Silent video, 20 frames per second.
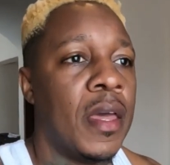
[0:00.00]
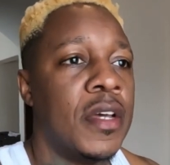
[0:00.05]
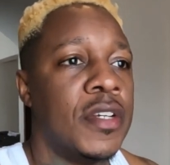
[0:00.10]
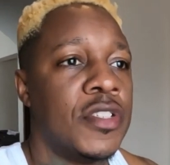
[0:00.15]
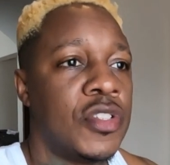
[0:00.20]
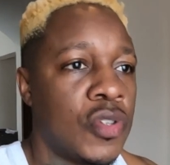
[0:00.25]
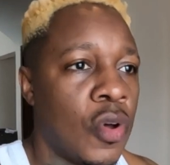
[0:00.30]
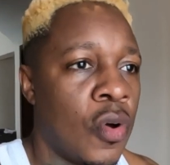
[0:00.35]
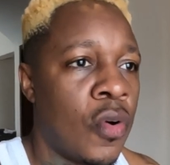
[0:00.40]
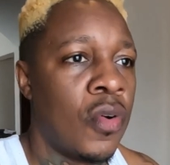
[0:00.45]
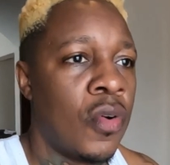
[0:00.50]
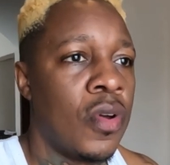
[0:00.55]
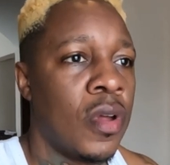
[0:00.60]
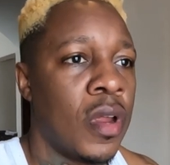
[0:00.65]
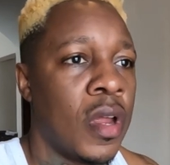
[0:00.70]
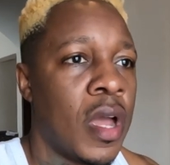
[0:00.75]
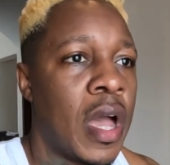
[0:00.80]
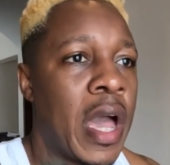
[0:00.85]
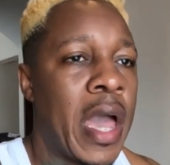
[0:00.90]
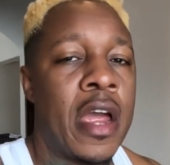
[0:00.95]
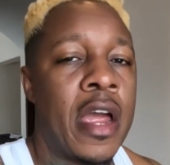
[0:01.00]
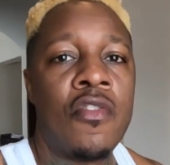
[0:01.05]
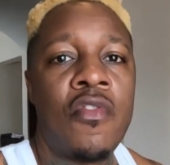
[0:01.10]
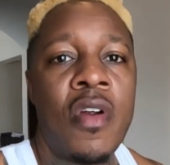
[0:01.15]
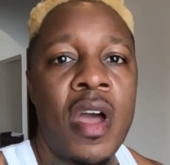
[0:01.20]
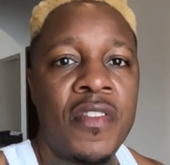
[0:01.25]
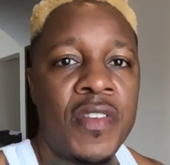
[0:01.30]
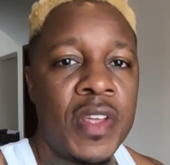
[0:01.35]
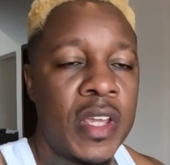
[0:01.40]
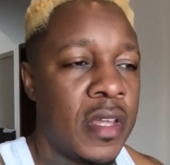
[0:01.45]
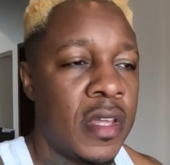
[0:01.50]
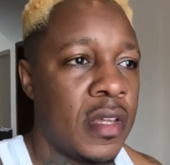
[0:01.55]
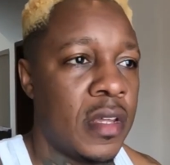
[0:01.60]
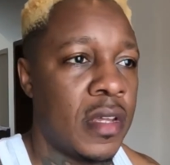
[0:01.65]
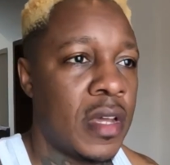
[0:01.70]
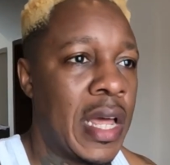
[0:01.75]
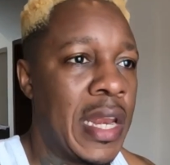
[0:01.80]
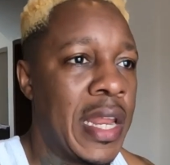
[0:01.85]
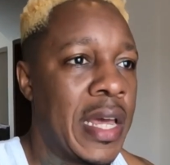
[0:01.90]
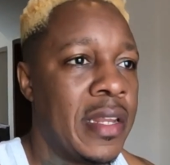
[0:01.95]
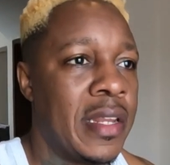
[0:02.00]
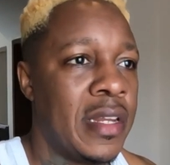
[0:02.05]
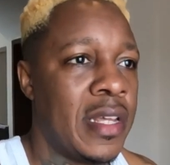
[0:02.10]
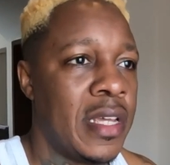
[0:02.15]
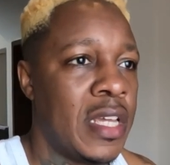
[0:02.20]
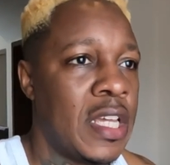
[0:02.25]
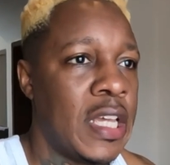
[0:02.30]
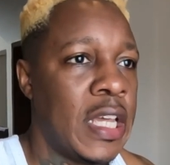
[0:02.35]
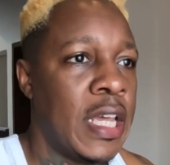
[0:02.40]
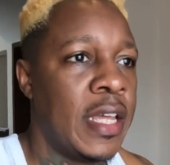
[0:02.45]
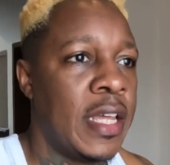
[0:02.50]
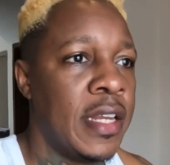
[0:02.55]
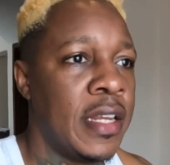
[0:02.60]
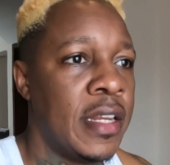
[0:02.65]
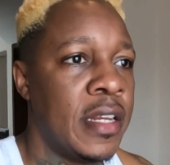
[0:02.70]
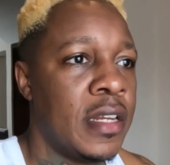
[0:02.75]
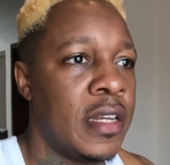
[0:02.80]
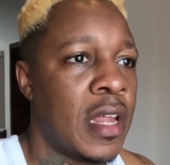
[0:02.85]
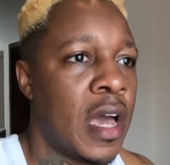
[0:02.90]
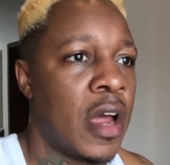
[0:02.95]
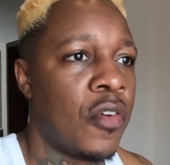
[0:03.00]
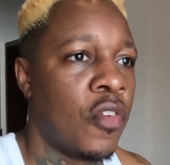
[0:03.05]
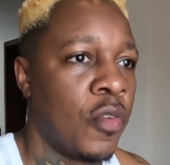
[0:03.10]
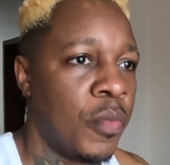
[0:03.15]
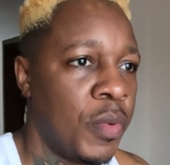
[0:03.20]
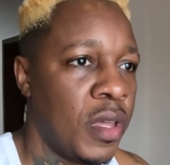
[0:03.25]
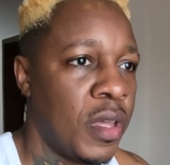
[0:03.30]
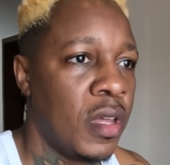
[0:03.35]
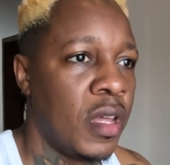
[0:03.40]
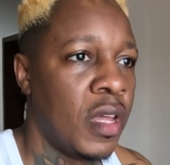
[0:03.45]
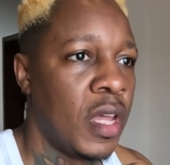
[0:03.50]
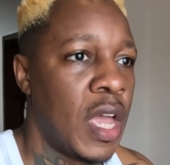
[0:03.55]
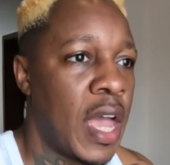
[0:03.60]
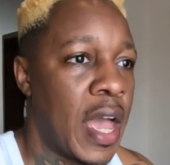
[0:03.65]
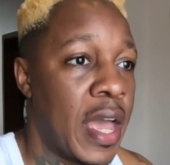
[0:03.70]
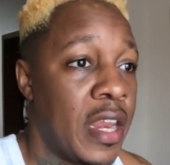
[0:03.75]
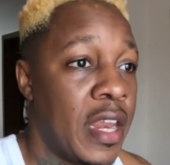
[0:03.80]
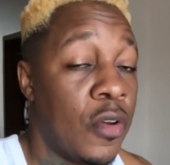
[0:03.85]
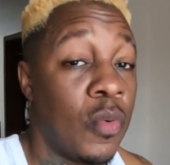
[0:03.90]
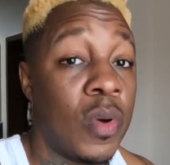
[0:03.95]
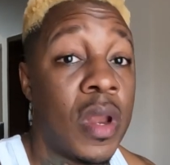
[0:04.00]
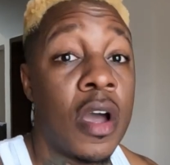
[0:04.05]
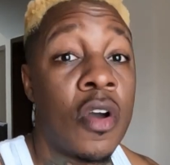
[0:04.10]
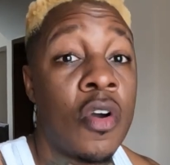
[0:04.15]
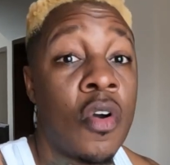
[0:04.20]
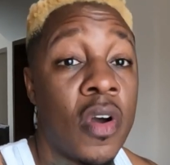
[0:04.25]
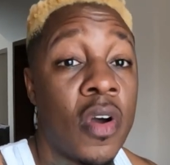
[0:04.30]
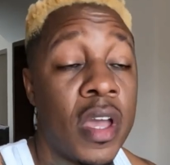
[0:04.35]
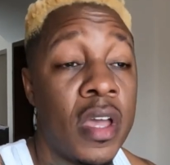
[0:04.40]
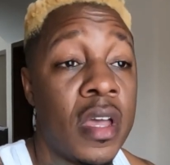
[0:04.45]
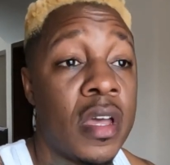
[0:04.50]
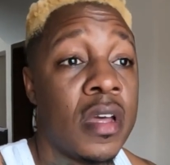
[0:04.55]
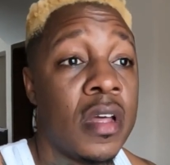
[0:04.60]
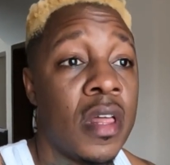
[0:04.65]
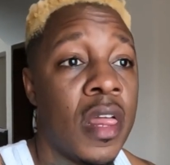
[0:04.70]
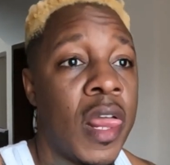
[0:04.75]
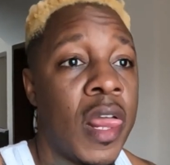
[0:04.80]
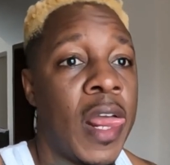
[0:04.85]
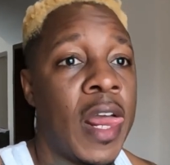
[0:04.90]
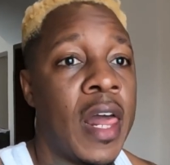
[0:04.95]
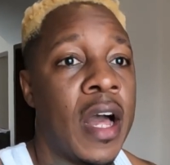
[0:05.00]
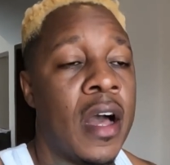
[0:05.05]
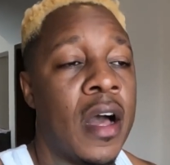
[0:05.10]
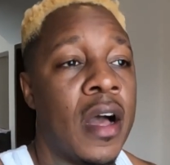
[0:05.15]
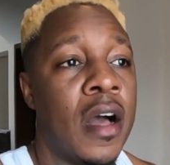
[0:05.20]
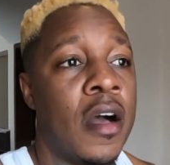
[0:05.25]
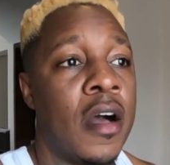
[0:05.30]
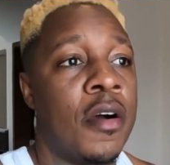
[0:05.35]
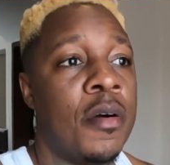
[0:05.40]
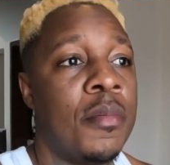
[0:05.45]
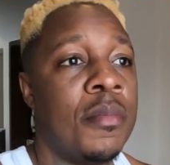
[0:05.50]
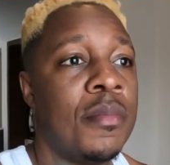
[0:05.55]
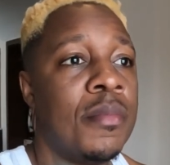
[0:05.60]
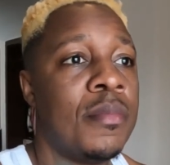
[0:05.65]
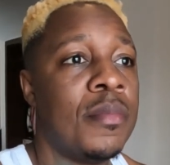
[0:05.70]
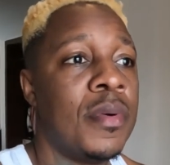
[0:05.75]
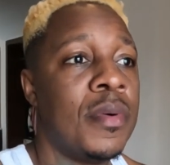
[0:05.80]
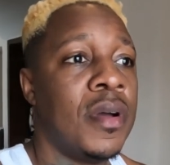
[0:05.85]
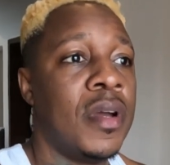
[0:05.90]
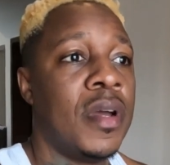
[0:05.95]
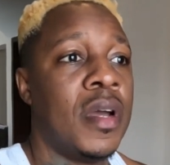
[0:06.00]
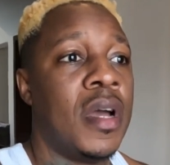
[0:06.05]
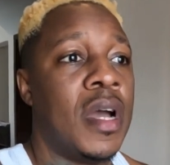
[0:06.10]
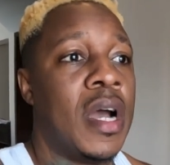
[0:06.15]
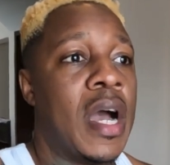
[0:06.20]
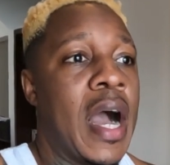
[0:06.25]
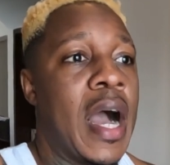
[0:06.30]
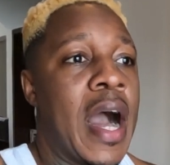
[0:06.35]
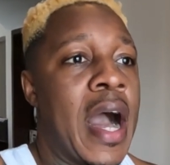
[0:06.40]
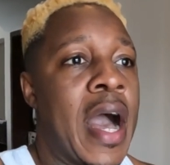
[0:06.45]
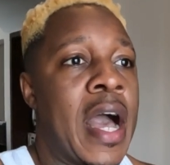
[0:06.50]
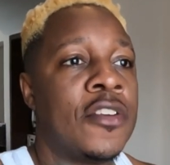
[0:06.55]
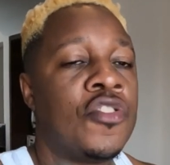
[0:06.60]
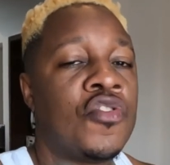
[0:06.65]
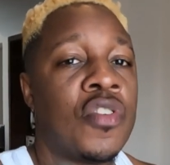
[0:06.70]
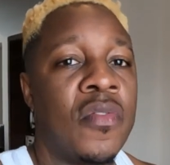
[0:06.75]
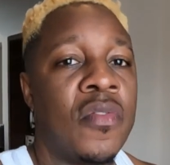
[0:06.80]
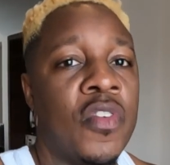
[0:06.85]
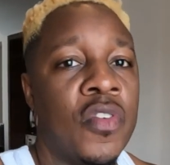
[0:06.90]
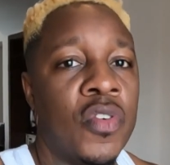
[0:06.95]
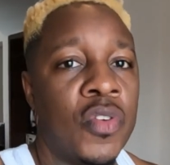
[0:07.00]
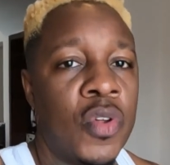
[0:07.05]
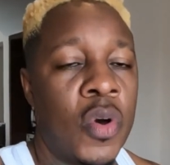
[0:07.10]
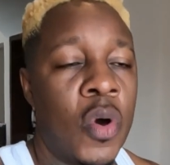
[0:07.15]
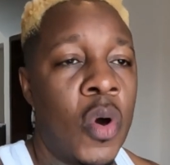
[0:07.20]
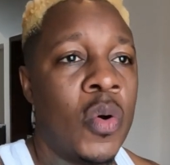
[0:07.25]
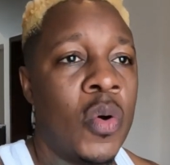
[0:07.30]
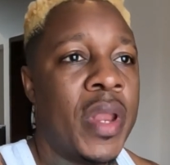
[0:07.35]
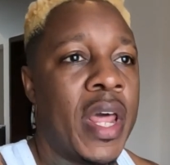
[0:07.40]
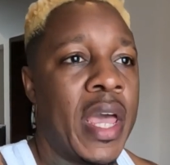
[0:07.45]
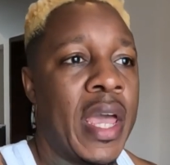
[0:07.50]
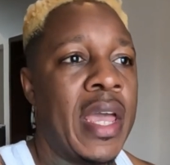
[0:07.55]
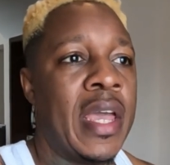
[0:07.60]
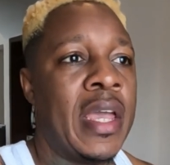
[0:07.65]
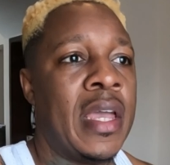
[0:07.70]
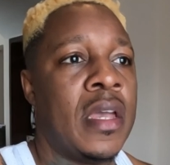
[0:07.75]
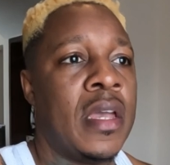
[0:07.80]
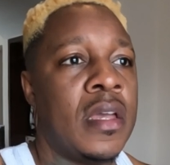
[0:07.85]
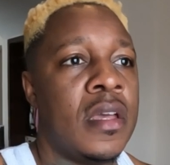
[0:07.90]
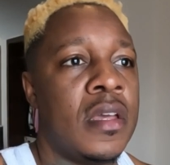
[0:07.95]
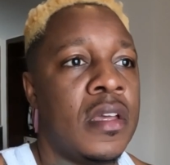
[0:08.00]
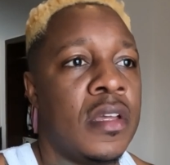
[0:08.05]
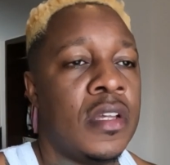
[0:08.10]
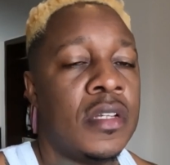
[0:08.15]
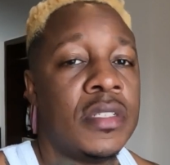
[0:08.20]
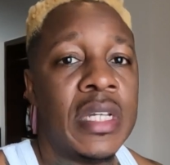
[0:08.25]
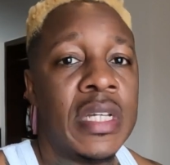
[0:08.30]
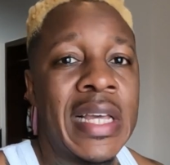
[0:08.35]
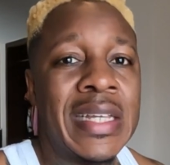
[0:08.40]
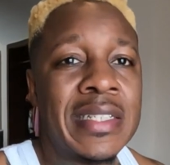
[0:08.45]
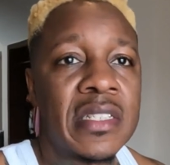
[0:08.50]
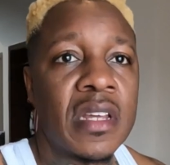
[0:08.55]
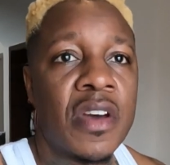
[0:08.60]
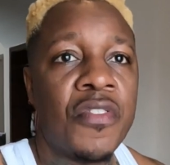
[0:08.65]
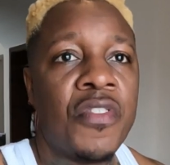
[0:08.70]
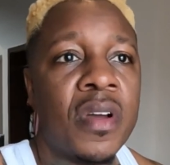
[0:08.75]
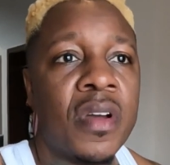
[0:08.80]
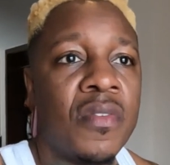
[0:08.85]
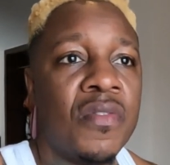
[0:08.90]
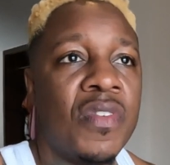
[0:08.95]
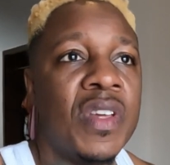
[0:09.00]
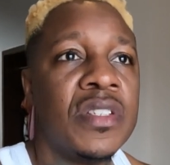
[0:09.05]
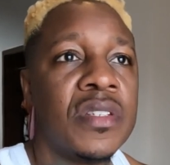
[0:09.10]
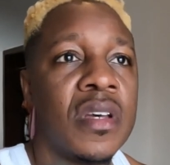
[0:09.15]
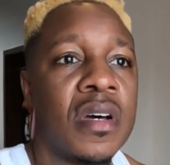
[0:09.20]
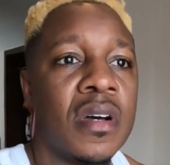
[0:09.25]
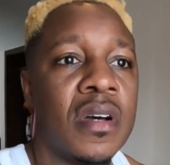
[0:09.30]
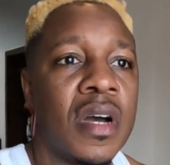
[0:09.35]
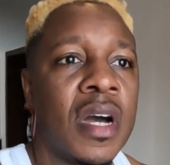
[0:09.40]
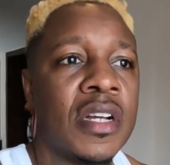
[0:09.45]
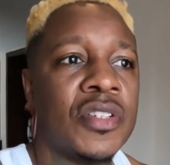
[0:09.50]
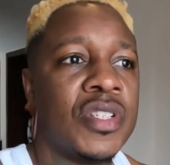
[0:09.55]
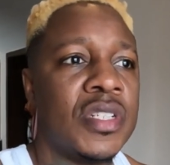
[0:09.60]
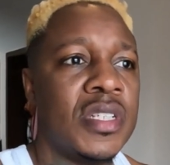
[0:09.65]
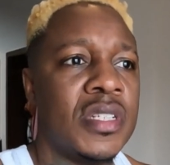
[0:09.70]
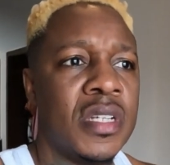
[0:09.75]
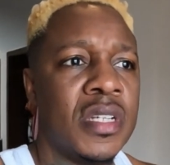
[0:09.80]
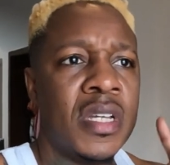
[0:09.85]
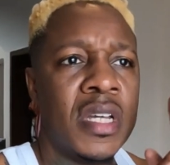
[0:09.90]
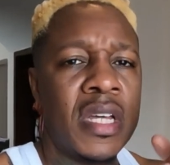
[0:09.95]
So I arrived here, I landed here in Nairobi, and then when I got here, I traveled on a East African visa. Actually,